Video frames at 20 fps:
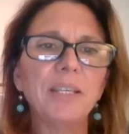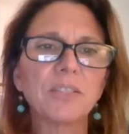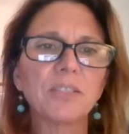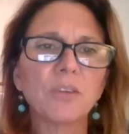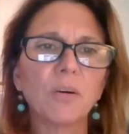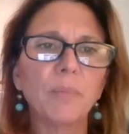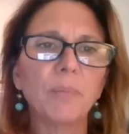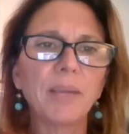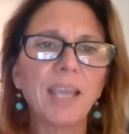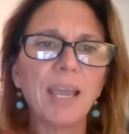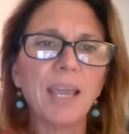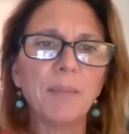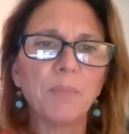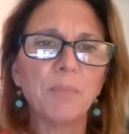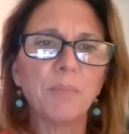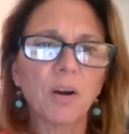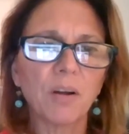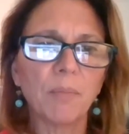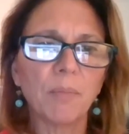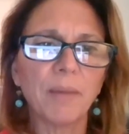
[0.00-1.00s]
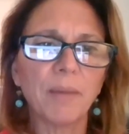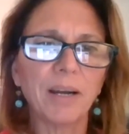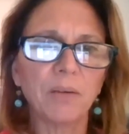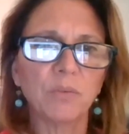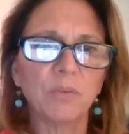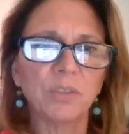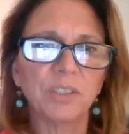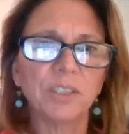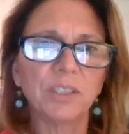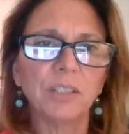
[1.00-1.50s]
So it became part of my
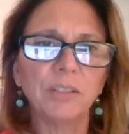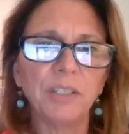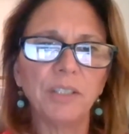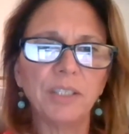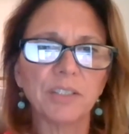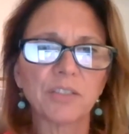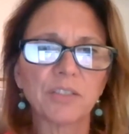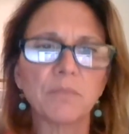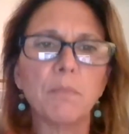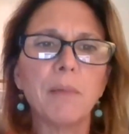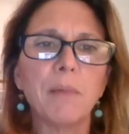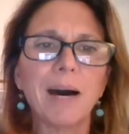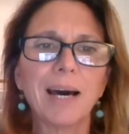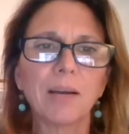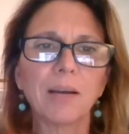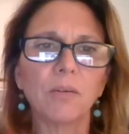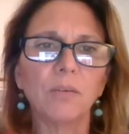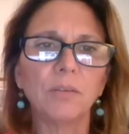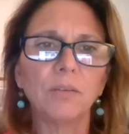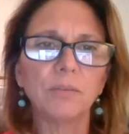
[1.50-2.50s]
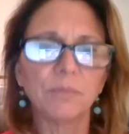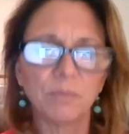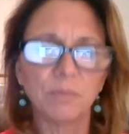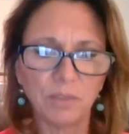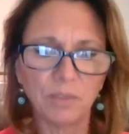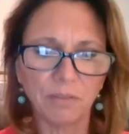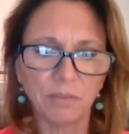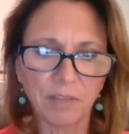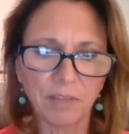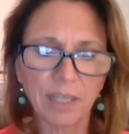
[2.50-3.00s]
resilience model
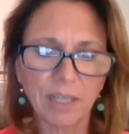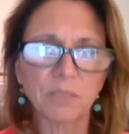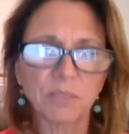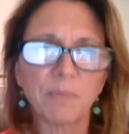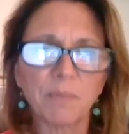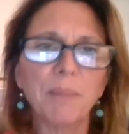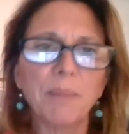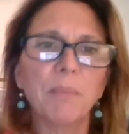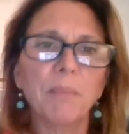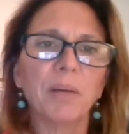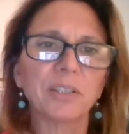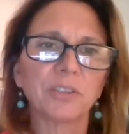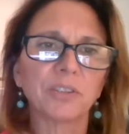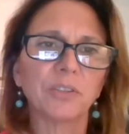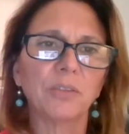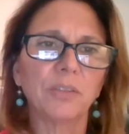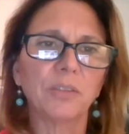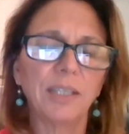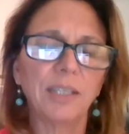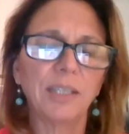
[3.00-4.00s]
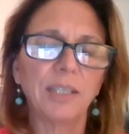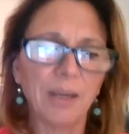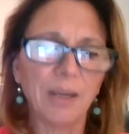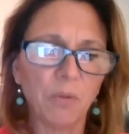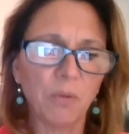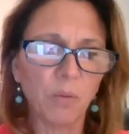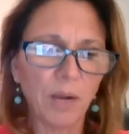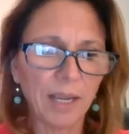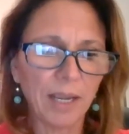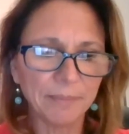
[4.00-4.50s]
to flex my muscle in
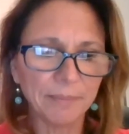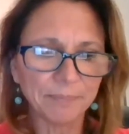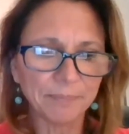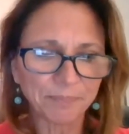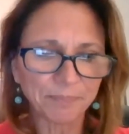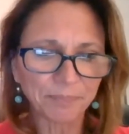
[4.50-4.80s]
that way.